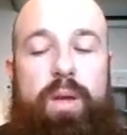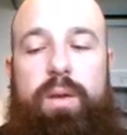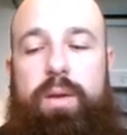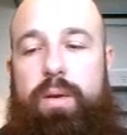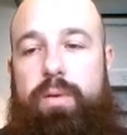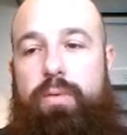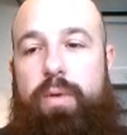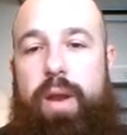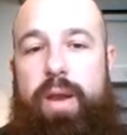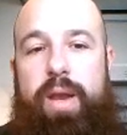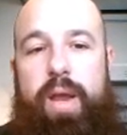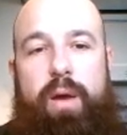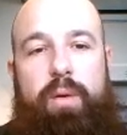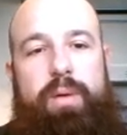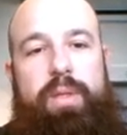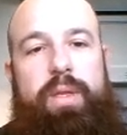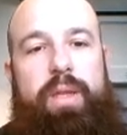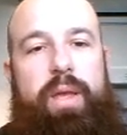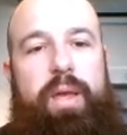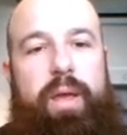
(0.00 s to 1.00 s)
right now in
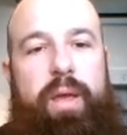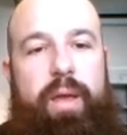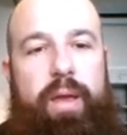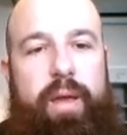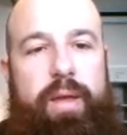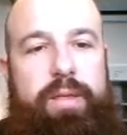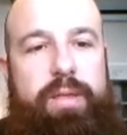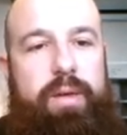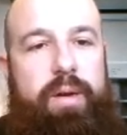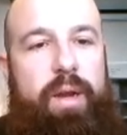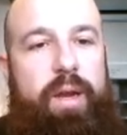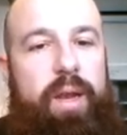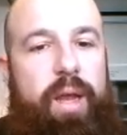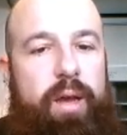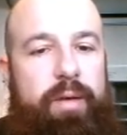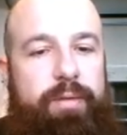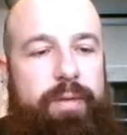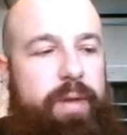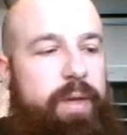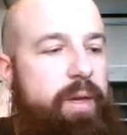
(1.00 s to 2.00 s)
the HRI lab
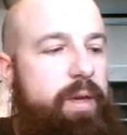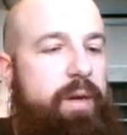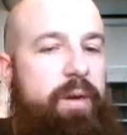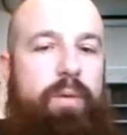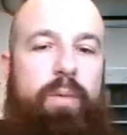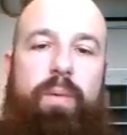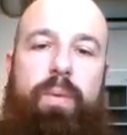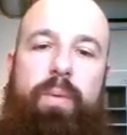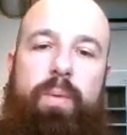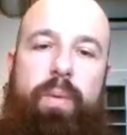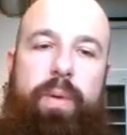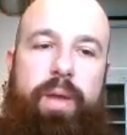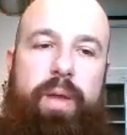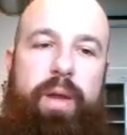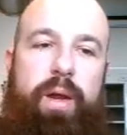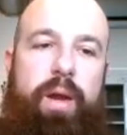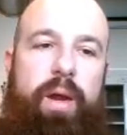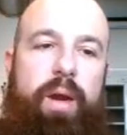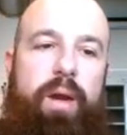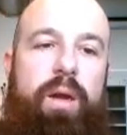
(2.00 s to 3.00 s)
here, we are